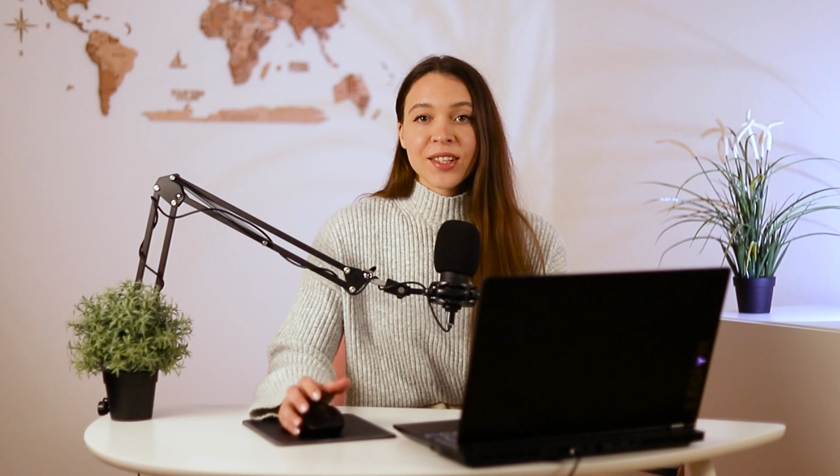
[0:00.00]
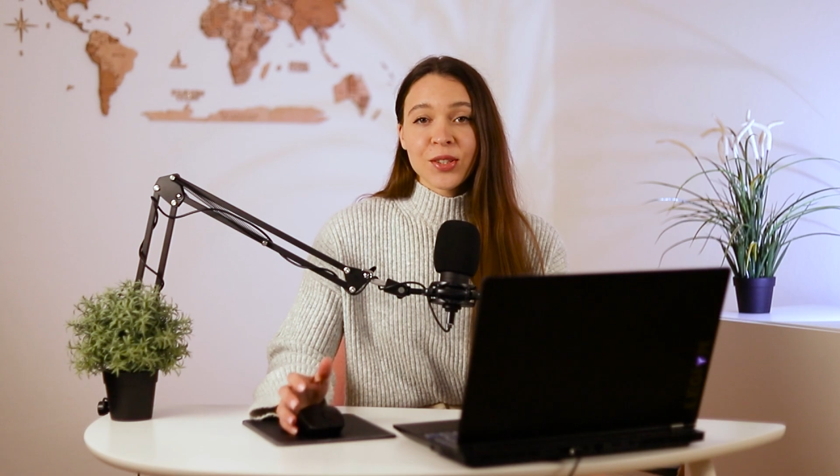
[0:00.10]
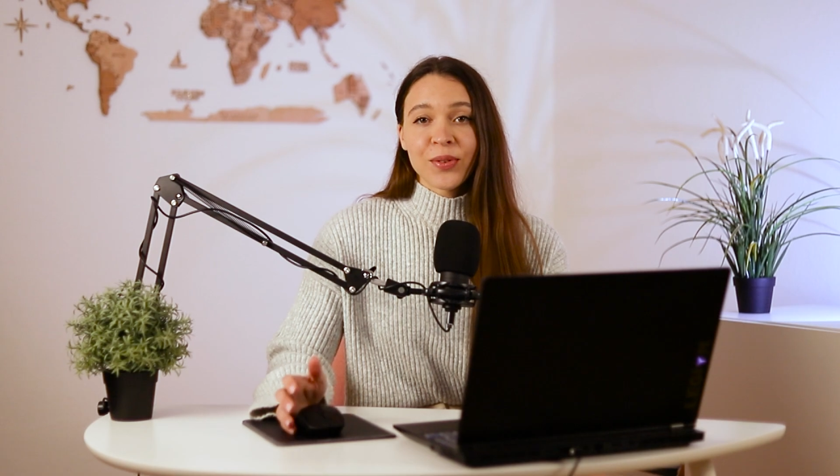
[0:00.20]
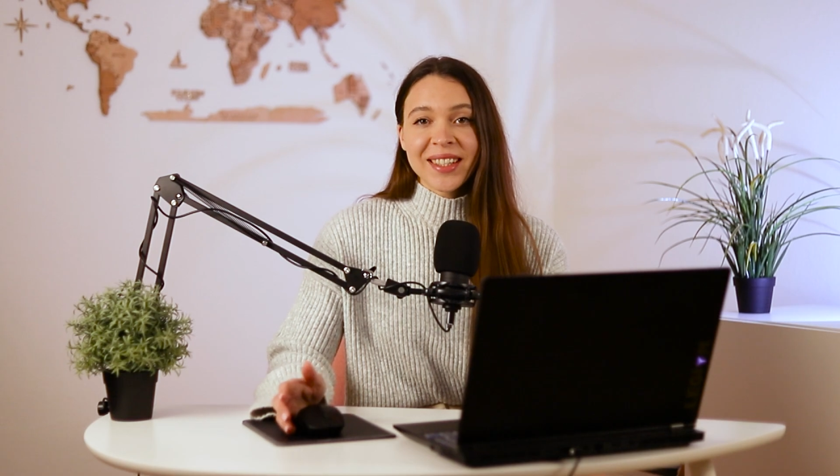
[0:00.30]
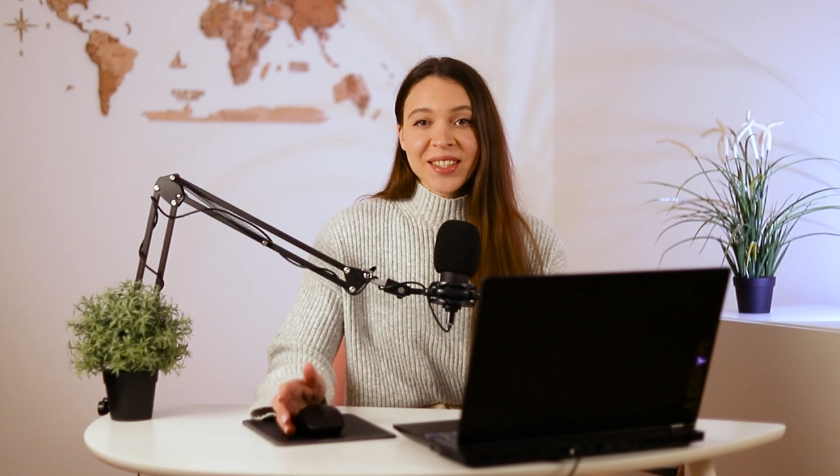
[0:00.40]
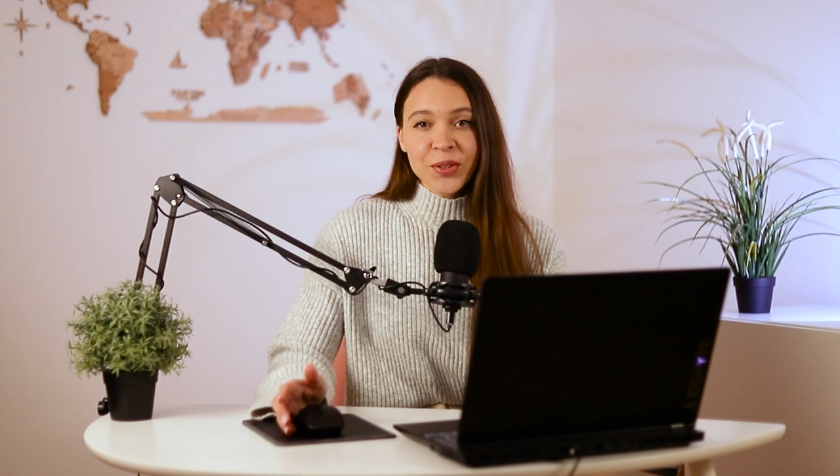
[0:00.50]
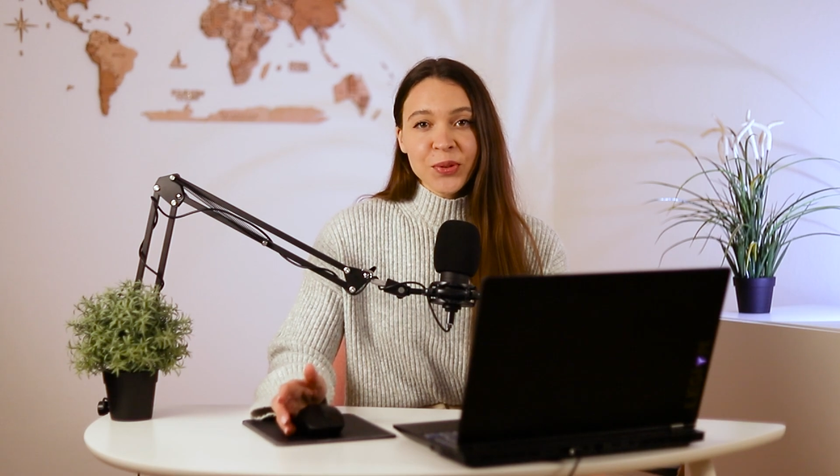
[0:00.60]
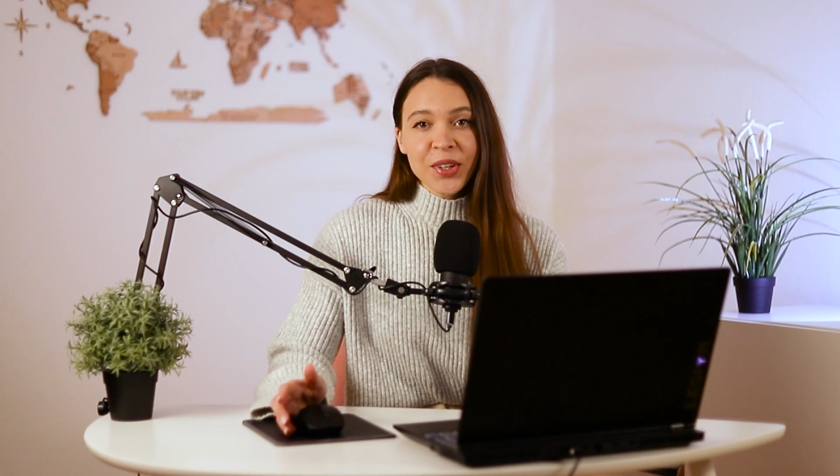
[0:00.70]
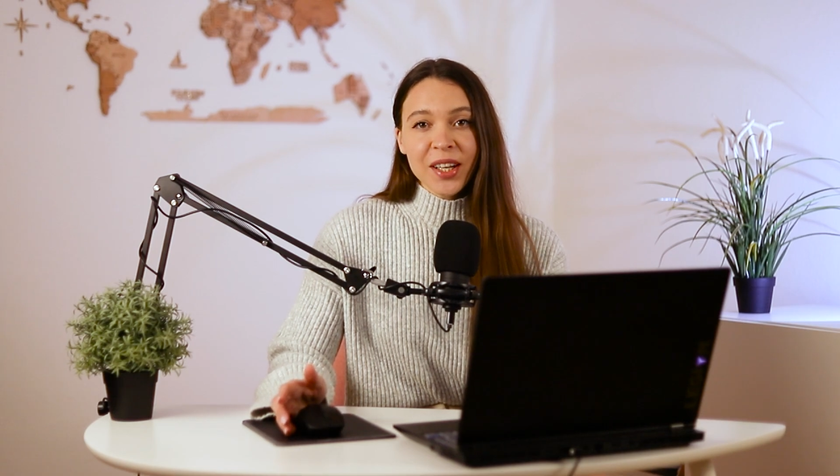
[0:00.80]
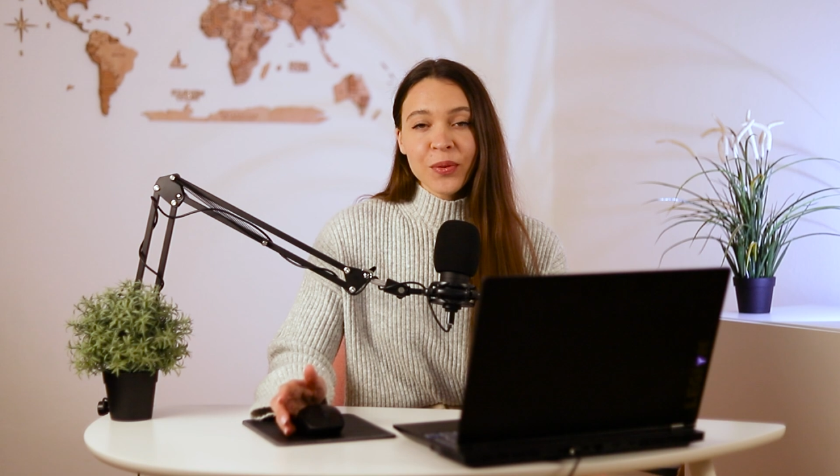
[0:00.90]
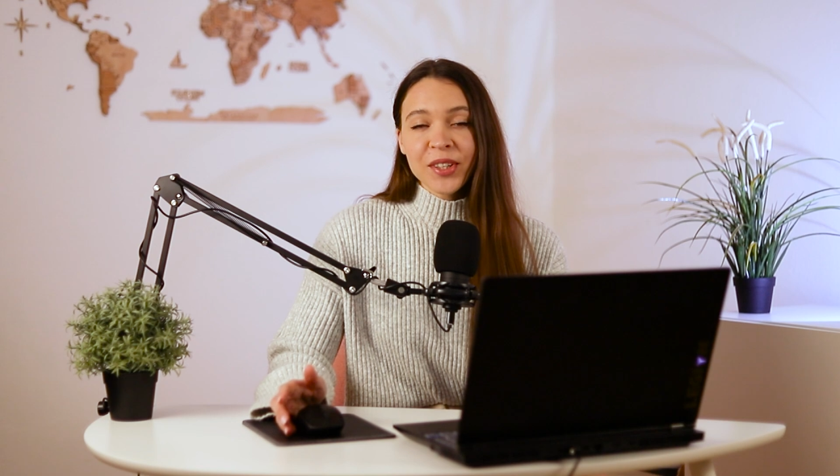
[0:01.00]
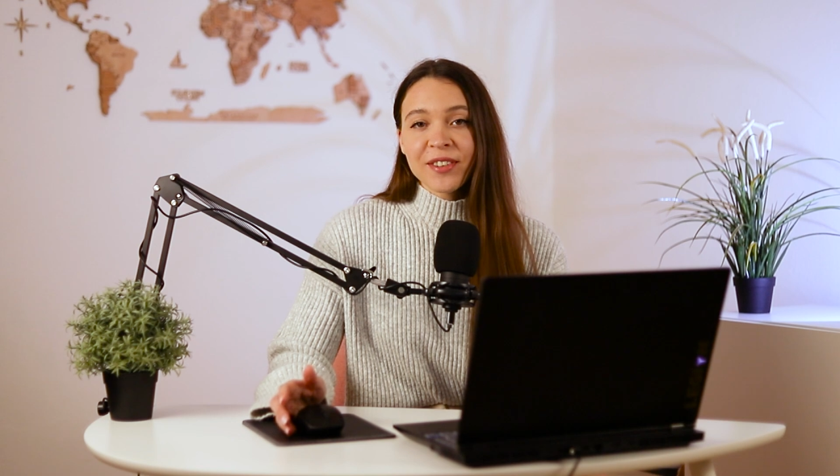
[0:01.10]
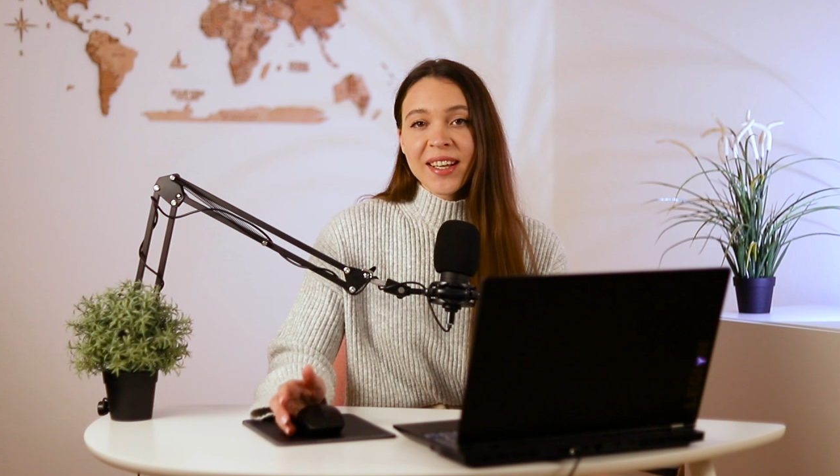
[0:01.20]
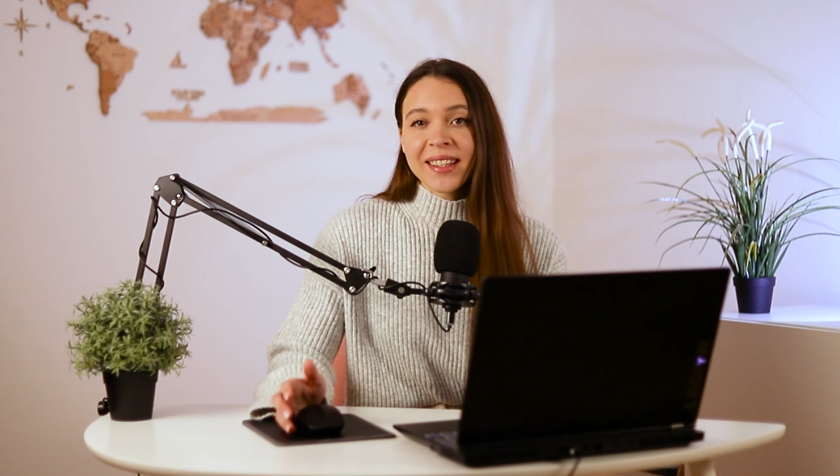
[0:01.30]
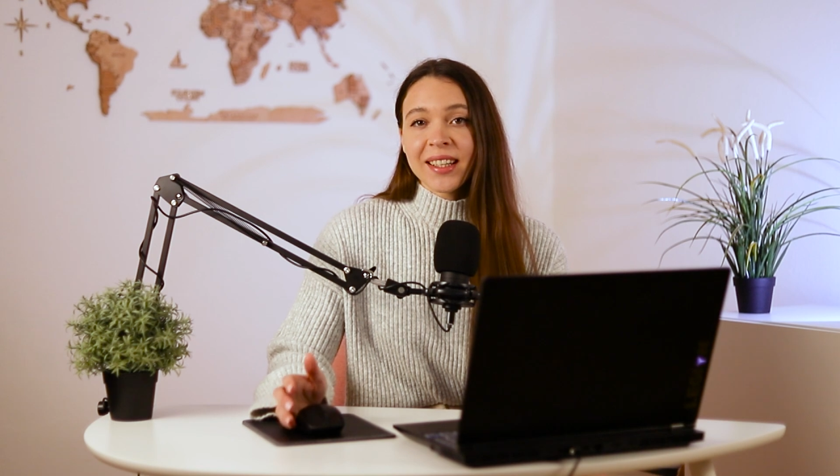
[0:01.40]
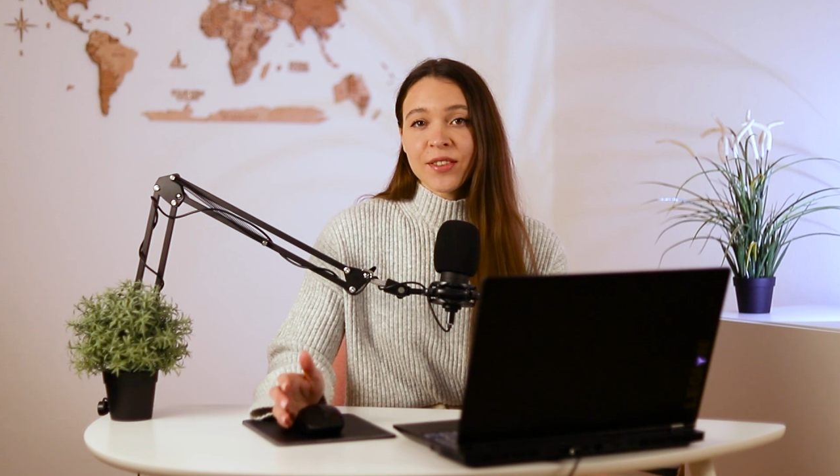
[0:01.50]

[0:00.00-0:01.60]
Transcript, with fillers: So in this tutorial we create a